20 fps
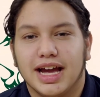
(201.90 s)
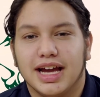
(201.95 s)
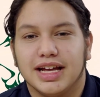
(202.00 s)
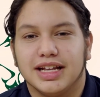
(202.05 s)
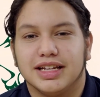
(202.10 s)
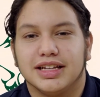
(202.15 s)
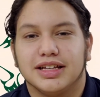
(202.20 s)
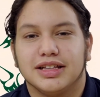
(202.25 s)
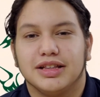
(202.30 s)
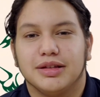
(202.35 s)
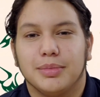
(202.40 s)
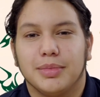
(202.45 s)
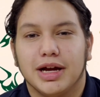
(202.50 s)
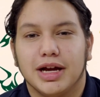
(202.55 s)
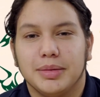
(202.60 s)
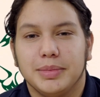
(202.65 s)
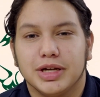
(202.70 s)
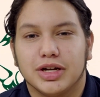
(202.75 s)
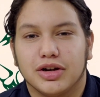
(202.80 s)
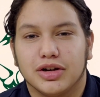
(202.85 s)
And the
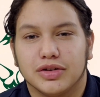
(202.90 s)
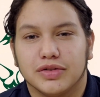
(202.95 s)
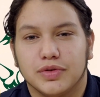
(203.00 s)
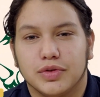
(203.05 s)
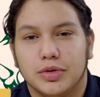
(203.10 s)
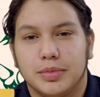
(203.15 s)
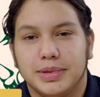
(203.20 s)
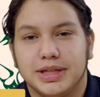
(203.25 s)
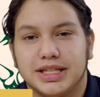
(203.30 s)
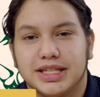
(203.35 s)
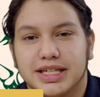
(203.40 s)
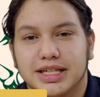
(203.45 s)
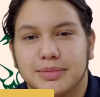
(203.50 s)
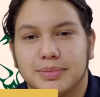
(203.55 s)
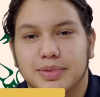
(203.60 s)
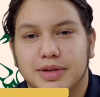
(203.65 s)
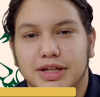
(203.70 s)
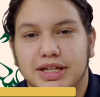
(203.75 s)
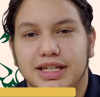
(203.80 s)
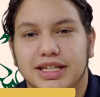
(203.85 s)
Miami Carnival will be
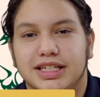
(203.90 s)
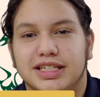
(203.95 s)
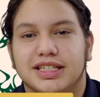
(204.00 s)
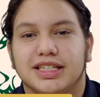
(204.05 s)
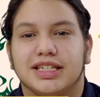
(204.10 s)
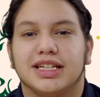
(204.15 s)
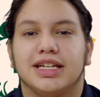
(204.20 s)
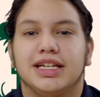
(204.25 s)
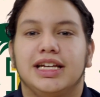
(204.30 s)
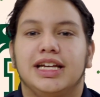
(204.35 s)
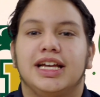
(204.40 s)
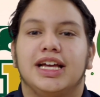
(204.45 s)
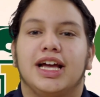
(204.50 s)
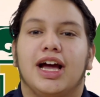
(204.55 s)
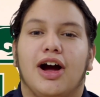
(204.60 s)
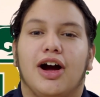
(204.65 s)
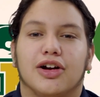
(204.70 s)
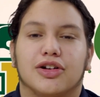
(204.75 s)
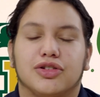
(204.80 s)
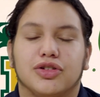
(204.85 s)
taking place
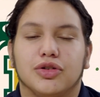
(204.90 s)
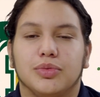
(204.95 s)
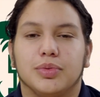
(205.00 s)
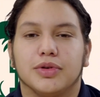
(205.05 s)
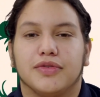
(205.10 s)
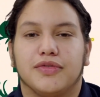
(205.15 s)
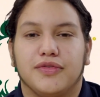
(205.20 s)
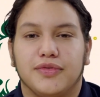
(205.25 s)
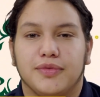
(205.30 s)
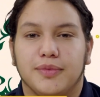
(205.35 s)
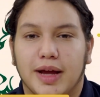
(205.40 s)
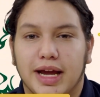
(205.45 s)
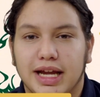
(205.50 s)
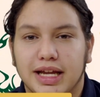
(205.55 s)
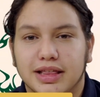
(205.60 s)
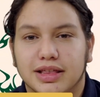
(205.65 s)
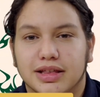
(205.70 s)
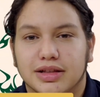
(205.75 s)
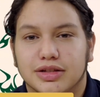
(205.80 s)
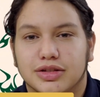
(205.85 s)
October
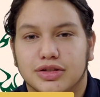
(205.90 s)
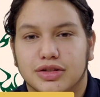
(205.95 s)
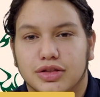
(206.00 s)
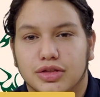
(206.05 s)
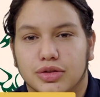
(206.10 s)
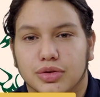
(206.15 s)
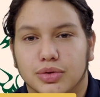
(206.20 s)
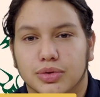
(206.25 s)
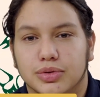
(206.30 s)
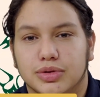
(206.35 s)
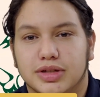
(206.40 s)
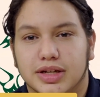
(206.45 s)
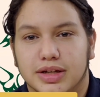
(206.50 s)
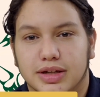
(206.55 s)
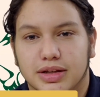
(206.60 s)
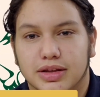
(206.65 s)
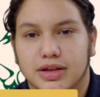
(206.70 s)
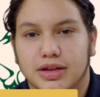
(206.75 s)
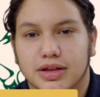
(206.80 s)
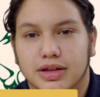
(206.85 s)
8th through
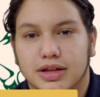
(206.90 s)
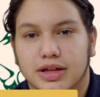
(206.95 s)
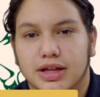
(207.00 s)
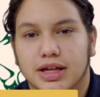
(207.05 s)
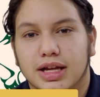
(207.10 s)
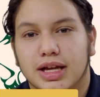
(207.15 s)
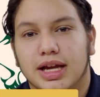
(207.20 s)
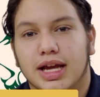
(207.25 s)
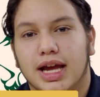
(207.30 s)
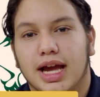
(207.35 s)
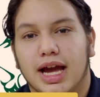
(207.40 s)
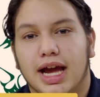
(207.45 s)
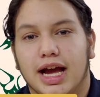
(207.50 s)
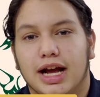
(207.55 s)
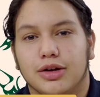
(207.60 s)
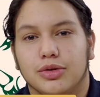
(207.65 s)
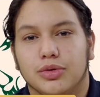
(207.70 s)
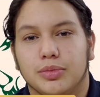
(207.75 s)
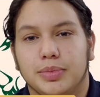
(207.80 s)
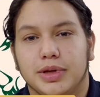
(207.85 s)
10th
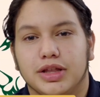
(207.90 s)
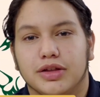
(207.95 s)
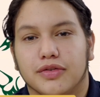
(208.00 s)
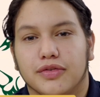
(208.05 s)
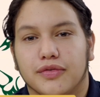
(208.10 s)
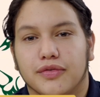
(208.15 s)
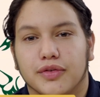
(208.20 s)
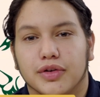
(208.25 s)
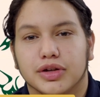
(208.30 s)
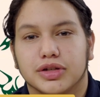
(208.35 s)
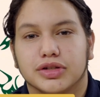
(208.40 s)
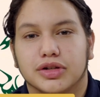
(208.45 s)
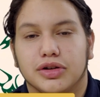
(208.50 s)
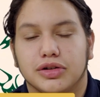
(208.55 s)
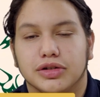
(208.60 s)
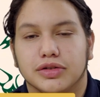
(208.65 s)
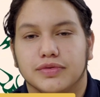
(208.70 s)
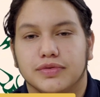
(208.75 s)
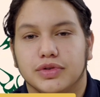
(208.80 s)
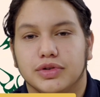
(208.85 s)
and will be the first
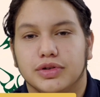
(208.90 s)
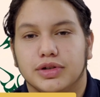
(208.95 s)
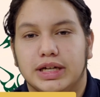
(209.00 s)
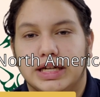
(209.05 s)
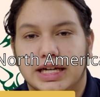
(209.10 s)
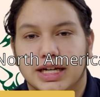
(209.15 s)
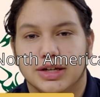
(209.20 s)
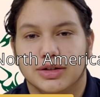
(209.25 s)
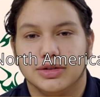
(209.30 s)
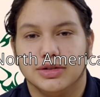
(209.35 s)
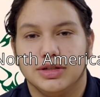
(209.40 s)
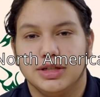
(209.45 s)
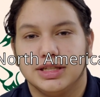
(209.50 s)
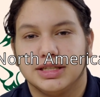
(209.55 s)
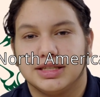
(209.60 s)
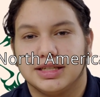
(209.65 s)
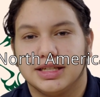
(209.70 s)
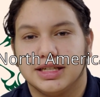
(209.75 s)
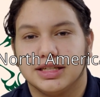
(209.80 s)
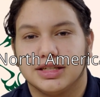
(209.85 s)
carnival
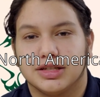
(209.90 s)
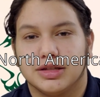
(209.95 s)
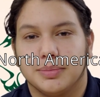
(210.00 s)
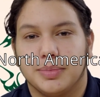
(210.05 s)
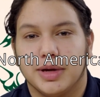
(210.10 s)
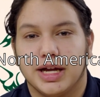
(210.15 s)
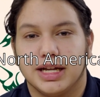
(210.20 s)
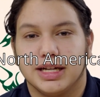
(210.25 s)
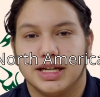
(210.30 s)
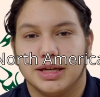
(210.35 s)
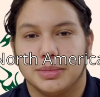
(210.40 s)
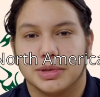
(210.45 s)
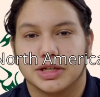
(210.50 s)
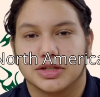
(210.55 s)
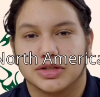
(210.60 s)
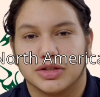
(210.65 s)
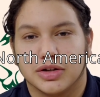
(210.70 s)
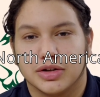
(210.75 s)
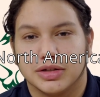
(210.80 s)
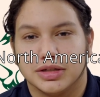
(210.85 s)
held since the pandemic
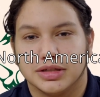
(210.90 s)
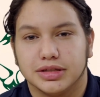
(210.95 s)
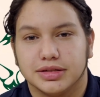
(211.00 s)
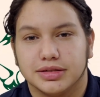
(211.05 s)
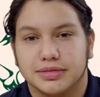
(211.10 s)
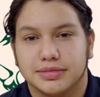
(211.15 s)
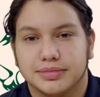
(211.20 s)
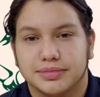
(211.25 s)
started.